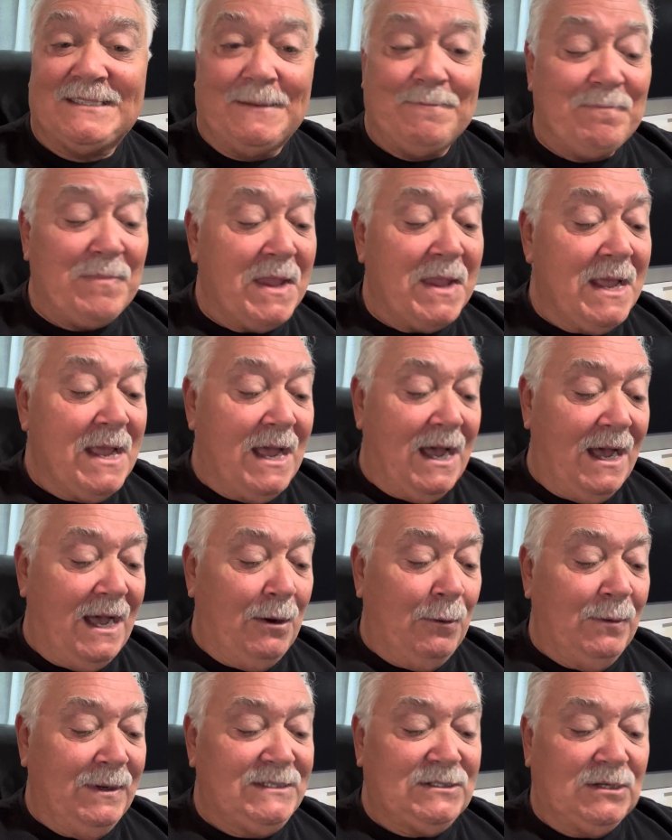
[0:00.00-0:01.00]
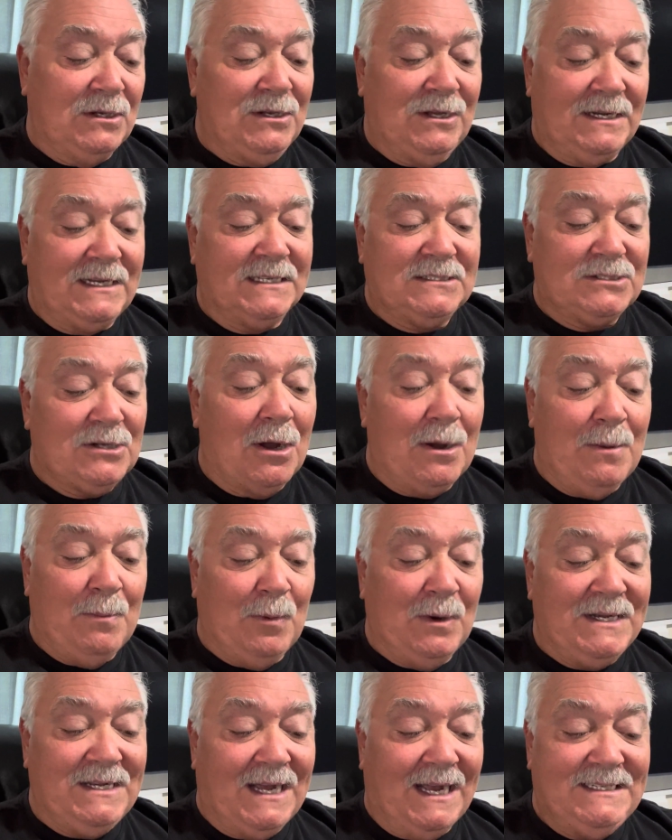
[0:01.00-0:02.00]
Uh, we look at Psalm
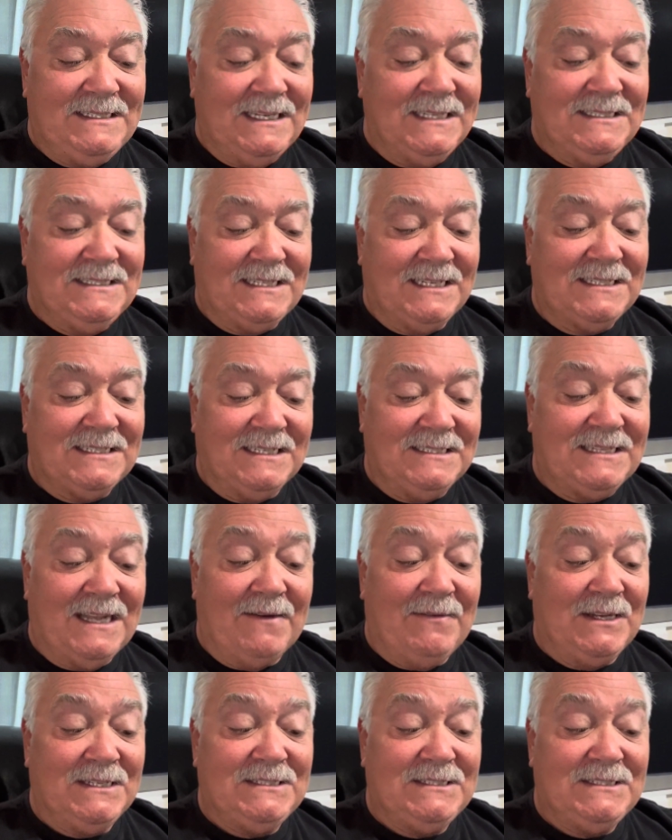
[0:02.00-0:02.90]
119, 67.